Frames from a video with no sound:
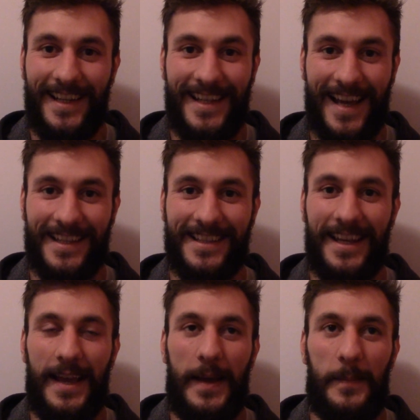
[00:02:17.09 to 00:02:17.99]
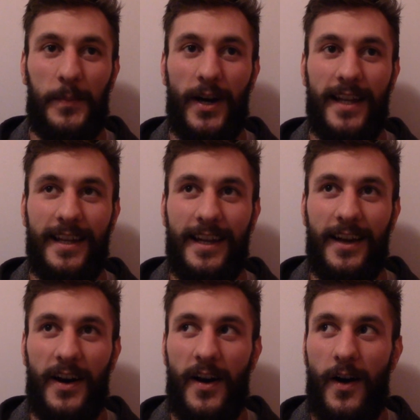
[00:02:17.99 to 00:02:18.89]
Yes, but
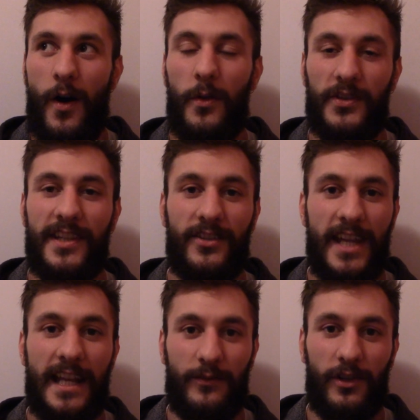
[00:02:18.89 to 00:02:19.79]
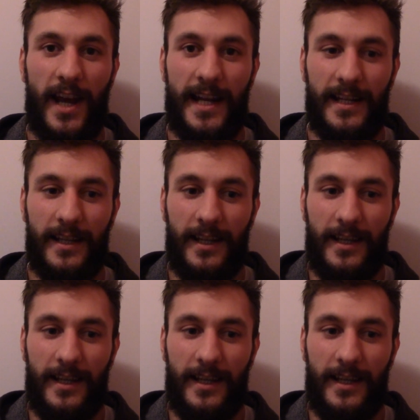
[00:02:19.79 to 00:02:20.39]
all those things are taken for granted.